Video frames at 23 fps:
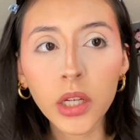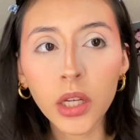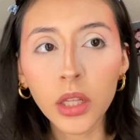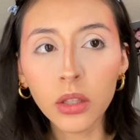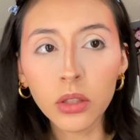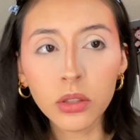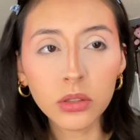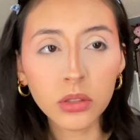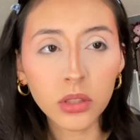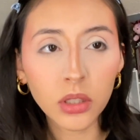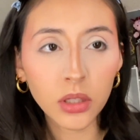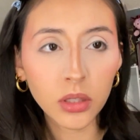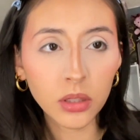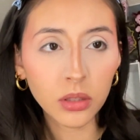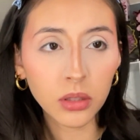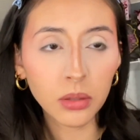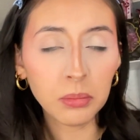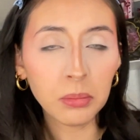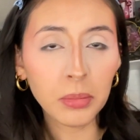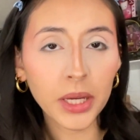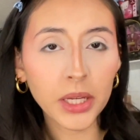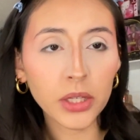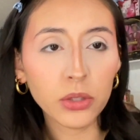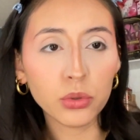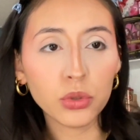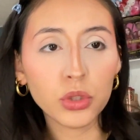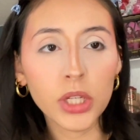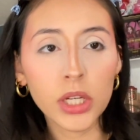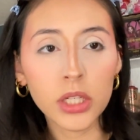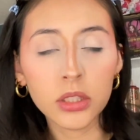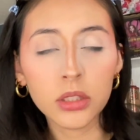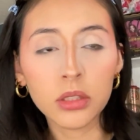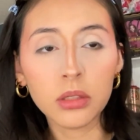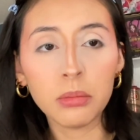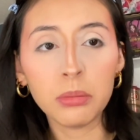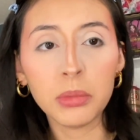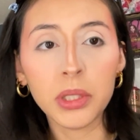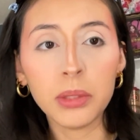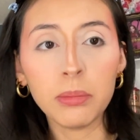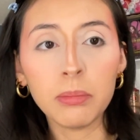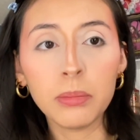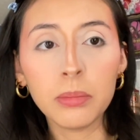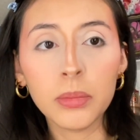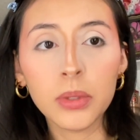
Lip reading: It looks like the Michael Jackson meme.